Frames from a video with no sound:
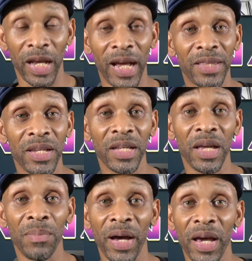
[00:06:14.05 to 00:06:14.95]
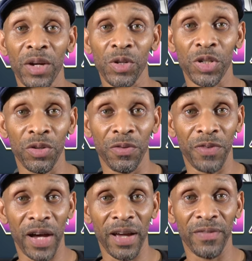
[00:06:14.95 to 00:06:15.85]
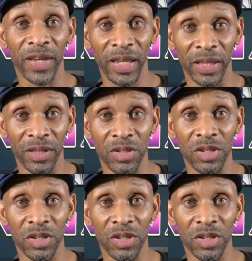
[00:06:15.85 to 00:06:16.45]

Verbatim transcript: And I did get my Echo Show 5 in,